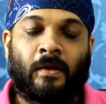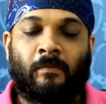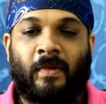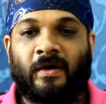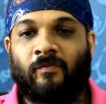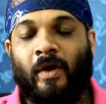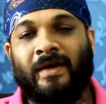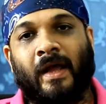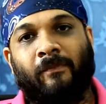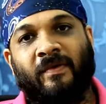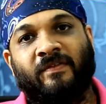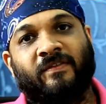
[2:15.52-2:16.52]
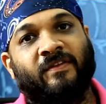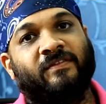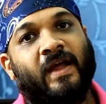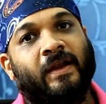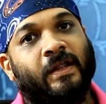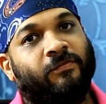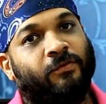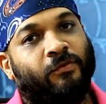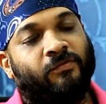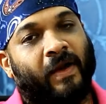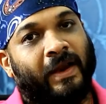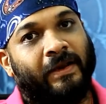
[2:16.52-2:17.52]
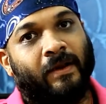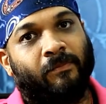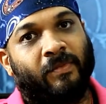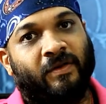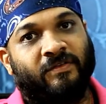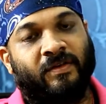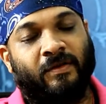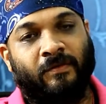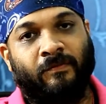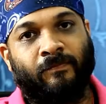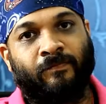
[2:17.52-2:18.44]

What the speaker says: But what happens is that if you find a person